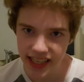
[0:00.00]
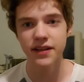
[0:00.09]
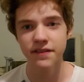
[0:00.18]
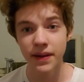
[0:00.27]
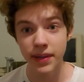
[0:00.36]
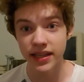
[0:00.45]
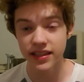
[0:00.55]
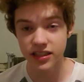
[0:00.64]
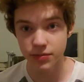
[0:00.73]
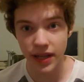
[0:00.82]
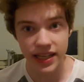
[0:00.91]
if I make the
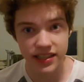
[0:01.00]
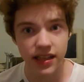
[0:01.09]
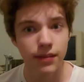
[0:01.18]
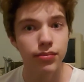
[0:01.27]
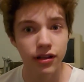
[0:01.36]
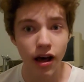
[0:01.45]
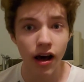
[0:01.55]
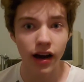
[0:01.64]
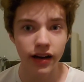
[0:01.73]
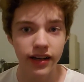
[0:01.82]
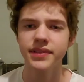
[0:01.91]
spikes a
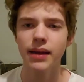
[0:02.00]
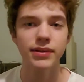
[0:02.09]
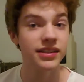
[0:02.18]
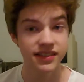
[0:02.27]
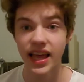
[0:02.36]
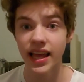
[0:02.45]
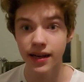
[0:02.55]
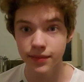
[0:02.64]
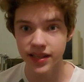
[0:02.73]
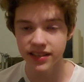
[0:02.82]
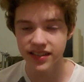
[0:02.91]
block, that means the
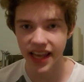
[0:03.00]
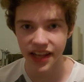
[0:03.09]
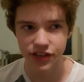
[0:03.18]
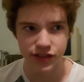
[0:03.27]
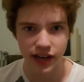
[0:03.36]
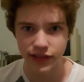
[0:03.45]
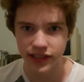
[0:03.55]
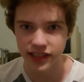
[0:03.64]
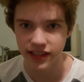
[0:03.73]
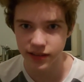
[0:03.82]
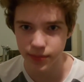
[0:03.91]
enemies can't travel into
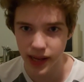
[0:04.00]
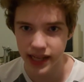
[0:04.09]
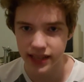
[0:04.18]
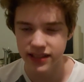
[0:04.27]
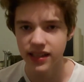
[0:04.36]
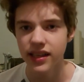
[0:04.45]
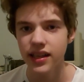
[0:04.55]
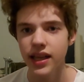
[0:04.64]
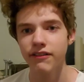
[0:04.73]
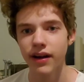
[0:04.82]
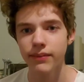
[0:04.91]
the spikes.
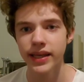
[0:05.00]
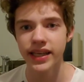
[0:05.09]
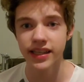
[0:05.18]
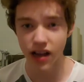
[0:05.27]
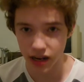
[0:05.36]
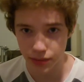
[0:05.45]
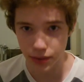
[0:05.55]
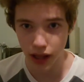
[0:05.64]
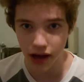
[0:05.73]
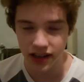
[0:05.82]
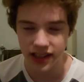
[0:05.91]
If I make it not a
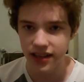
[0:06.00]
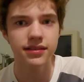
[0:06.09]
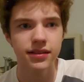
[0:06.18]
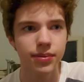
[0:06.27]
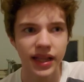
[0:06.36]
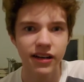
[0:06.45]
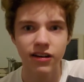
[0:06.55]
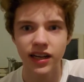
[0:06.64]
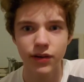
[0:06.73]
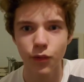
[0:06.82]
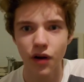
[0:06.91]
block, the player
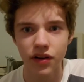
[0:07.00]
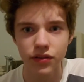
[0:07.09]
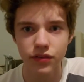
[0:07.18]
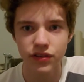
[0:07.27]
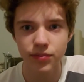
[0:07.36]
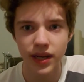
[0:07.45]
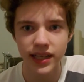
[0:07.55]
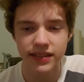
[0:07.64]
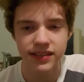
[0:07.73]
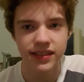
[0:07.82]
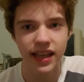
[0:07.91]
can walk through the
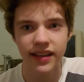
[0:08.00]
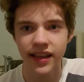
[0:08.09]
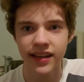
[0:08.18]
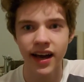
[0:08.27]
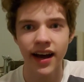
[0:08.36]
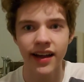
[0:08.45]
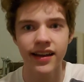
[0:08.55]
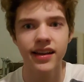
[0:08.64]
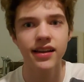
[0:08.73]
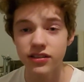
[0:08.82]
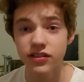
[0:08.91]
spikes and then die.
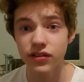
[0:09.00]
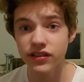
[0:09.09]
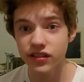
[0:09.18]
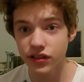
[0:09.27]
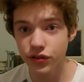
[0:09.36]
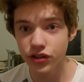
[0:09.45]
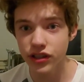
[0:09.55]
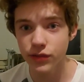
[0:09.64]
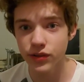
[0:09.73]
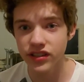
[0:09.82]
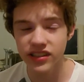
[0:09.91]
So the solution
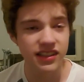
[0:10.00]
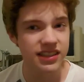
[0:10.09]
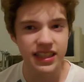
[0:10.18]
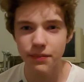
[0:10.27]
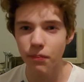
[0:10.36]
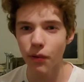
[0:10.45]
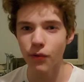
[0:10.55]
was simple.